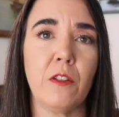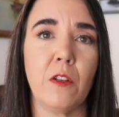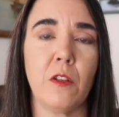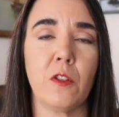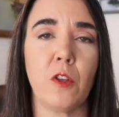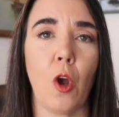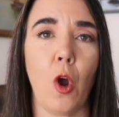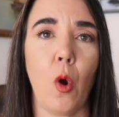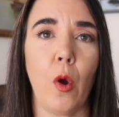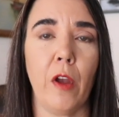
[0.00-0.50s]

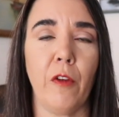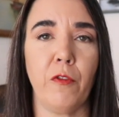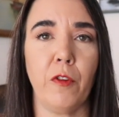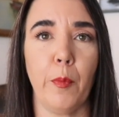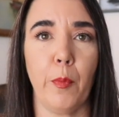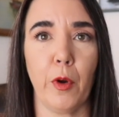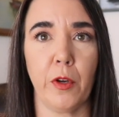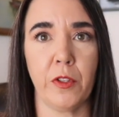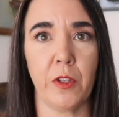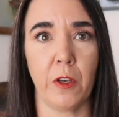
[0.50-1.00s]
So if
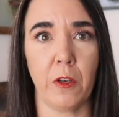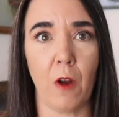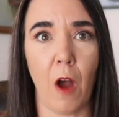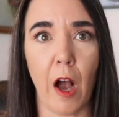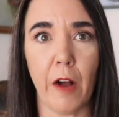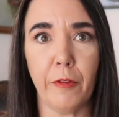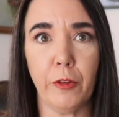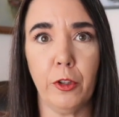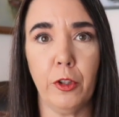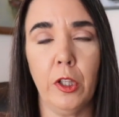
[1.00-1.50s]
your book's a
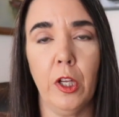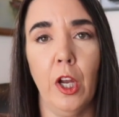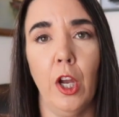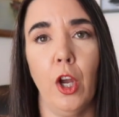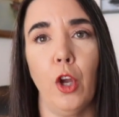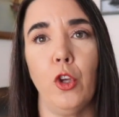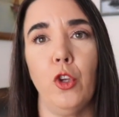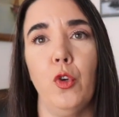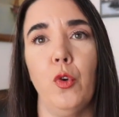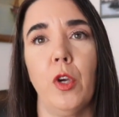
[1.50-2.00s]
novel,
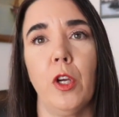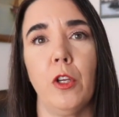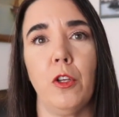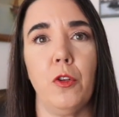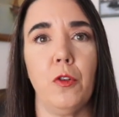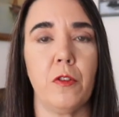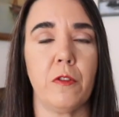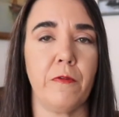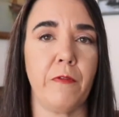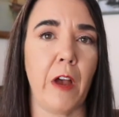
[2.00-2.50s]
you can
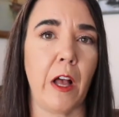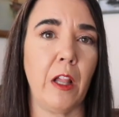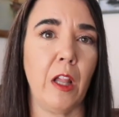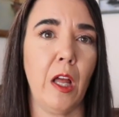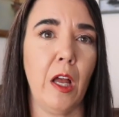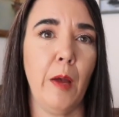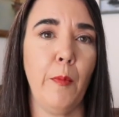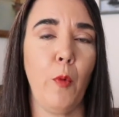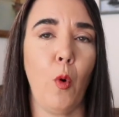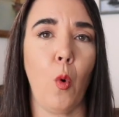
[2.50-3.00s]
use
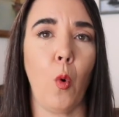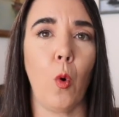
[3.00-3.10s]
Vellum,